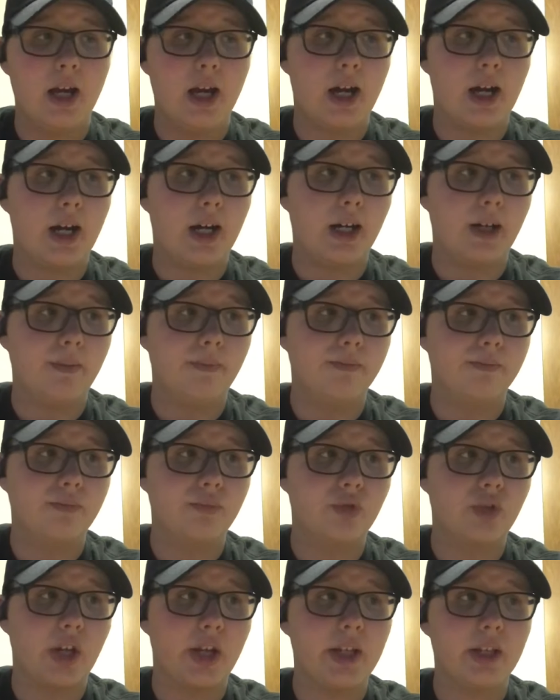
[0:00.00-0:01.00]

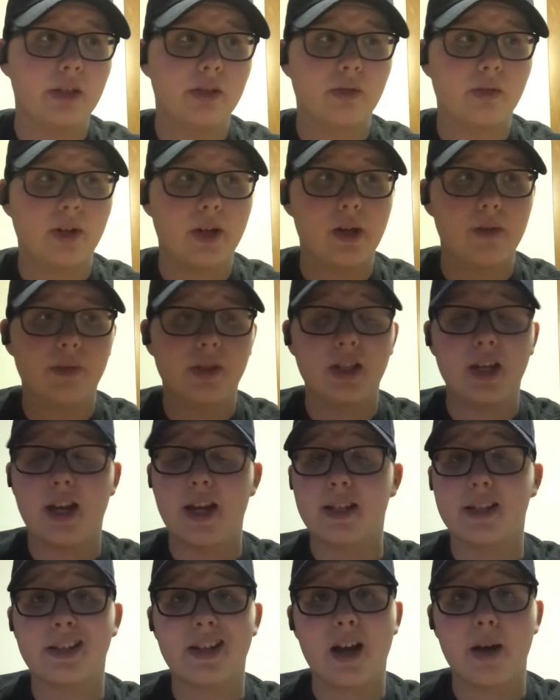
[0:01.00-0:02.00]
Jalen Ramsey
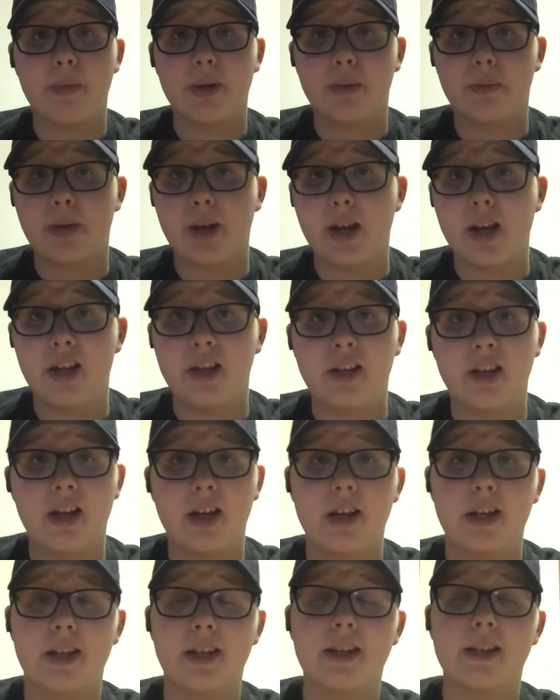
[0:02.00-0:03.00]
has not been paid
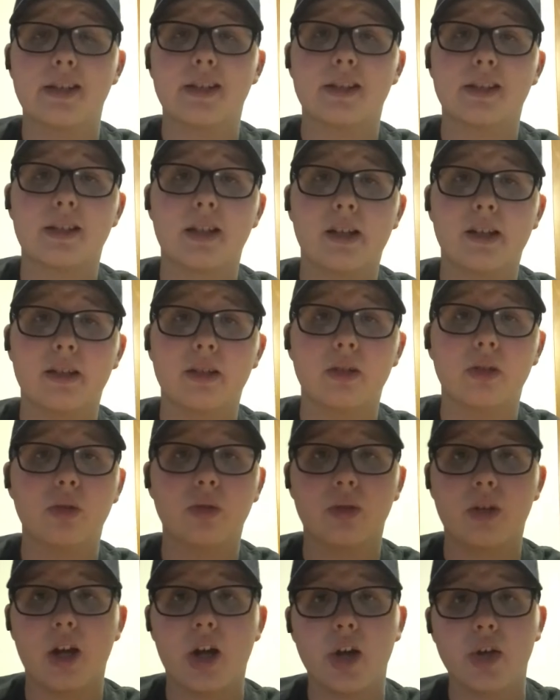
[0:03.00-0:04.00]
yet. He hasn't signed the
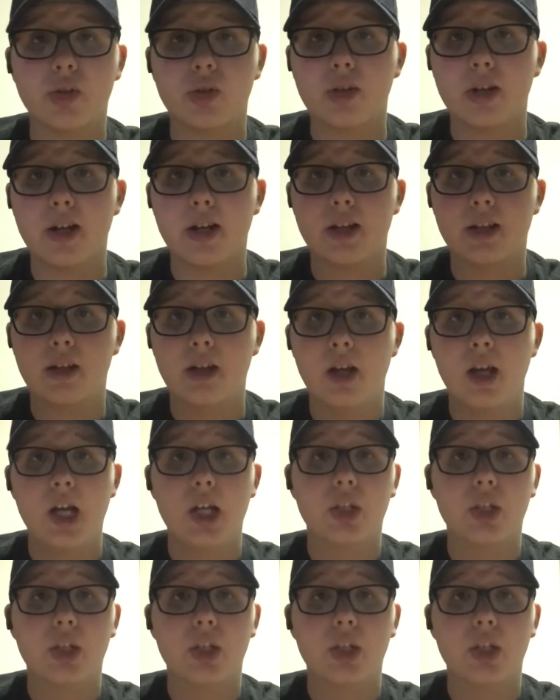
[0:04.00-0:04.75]
new contract.